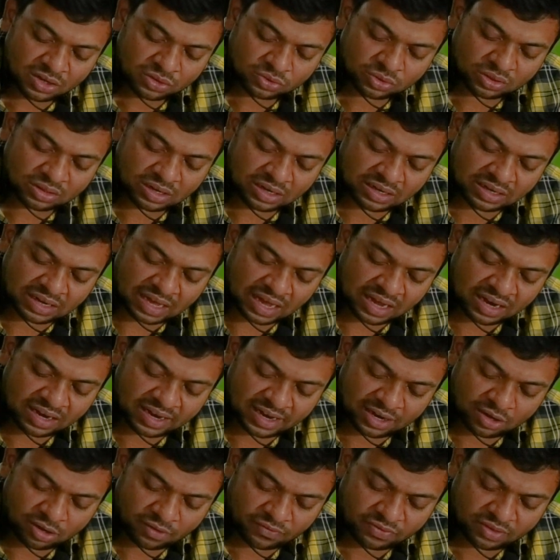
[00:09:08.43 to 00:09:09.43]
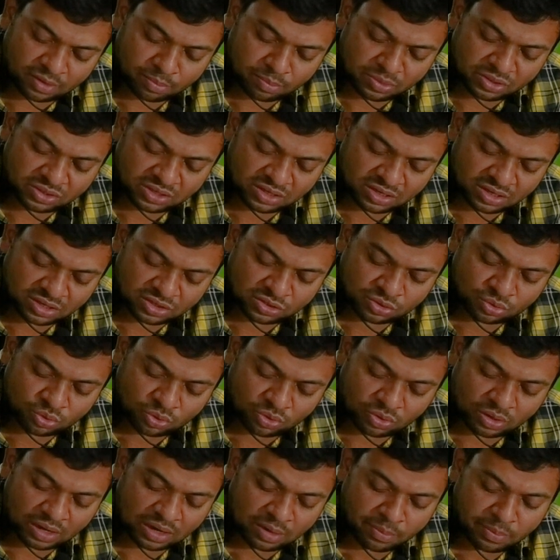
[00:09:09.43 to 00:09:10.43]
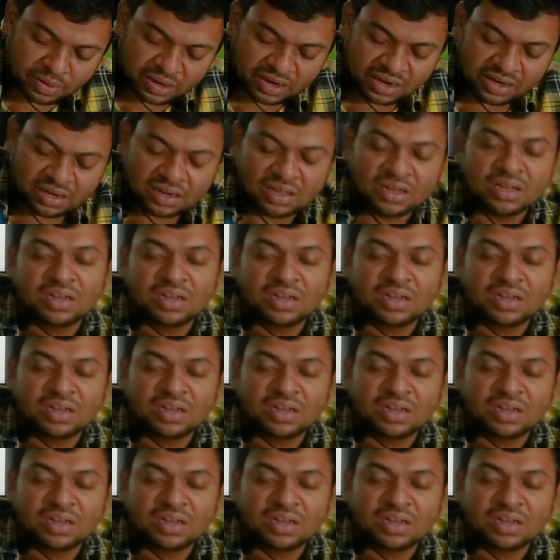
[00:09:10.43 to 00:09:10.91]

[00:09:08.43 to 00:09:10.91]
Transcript: So the target of the mission is to eliminate